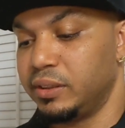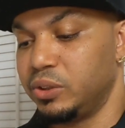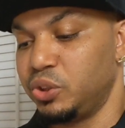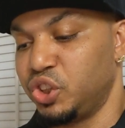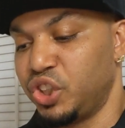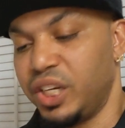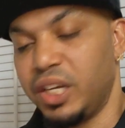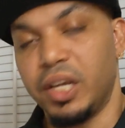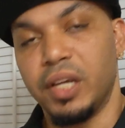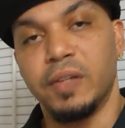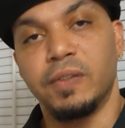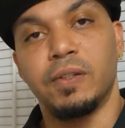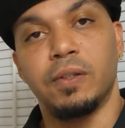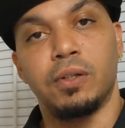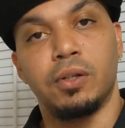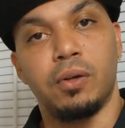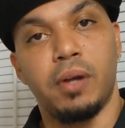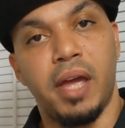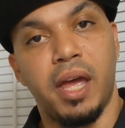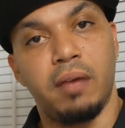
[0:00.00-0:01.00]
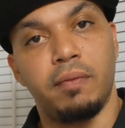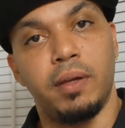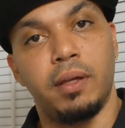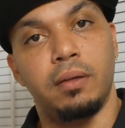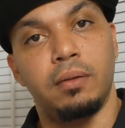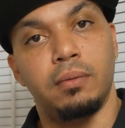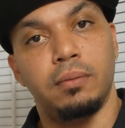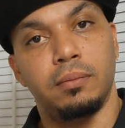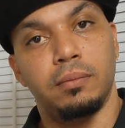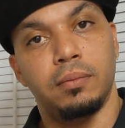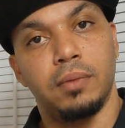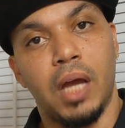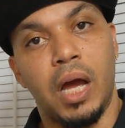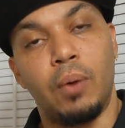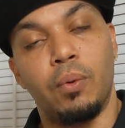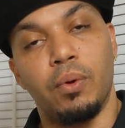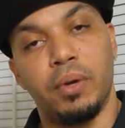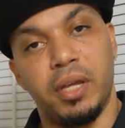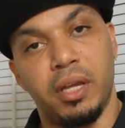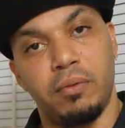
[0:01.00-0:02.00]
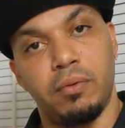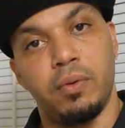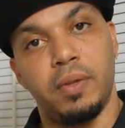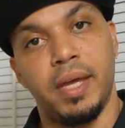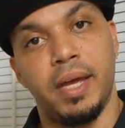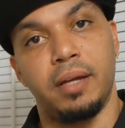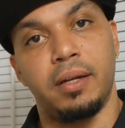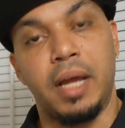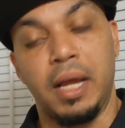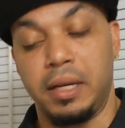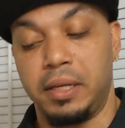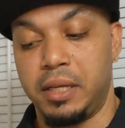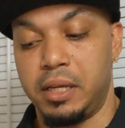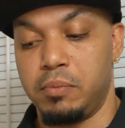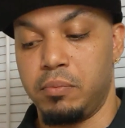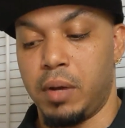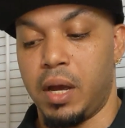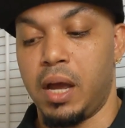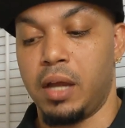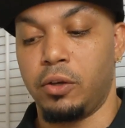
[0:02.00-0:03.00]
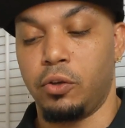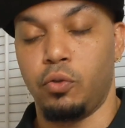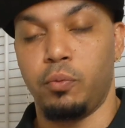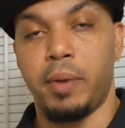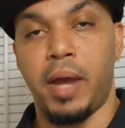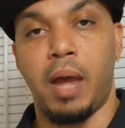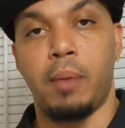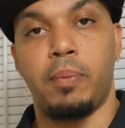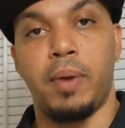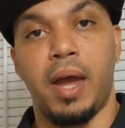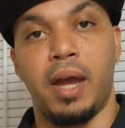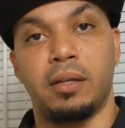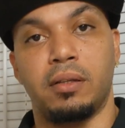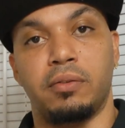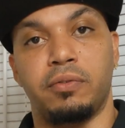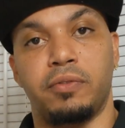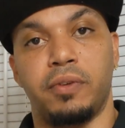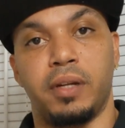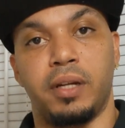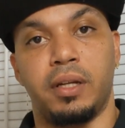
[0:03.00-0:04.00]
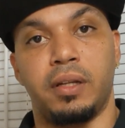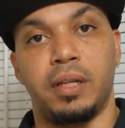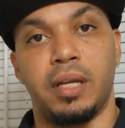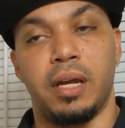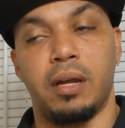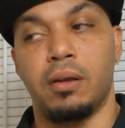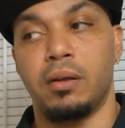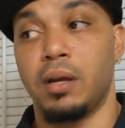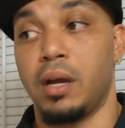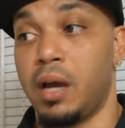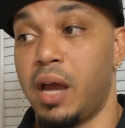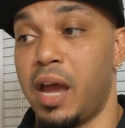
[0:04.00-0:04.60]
she is a little heavy. I will give you that. I did buy a new backpack to fit in there.